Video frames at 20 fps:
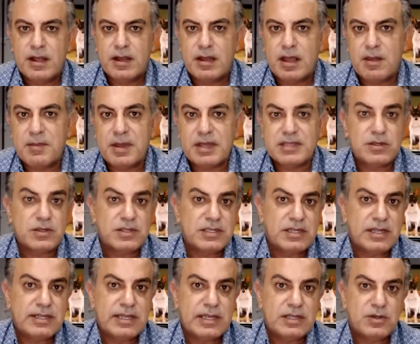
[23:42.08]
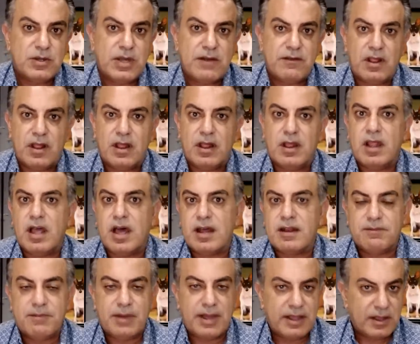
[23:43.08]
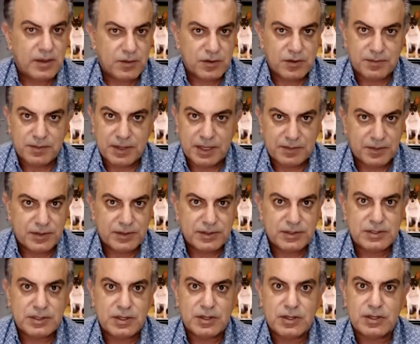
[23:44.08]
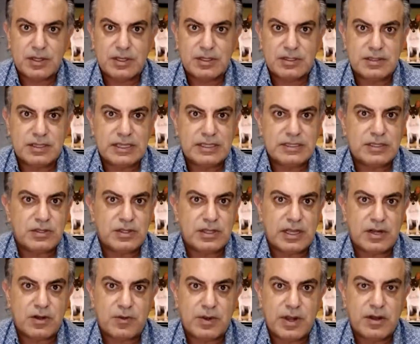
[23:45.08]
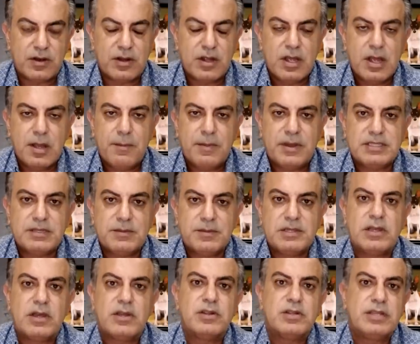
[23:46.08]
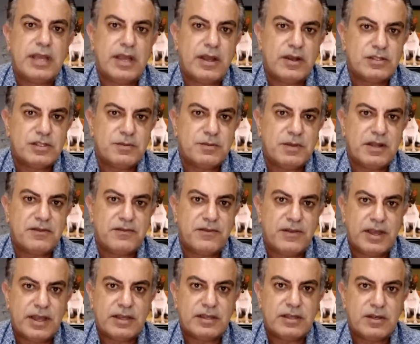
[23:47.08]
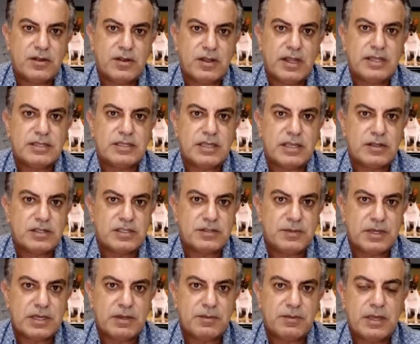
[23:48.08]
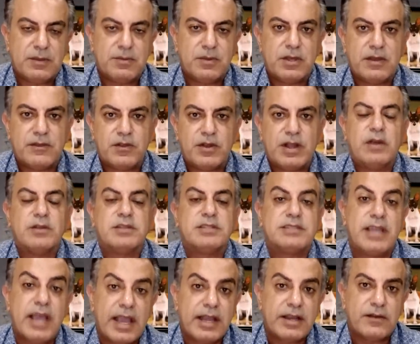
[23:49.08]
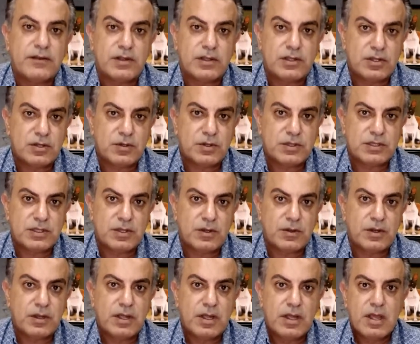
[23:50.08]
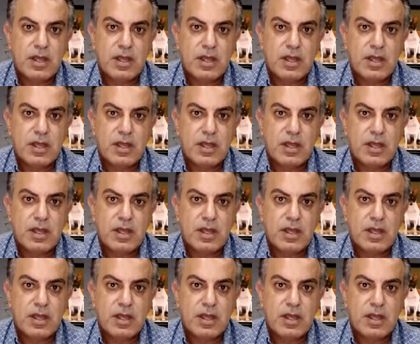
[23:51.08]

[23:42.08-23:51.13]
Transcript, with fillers: Now, Mexico City, they do have a lot of bilingual people, so it's easy to get around. But some of these other towns, you might find, you know, less English speaking people if you're outside of the tourist zone.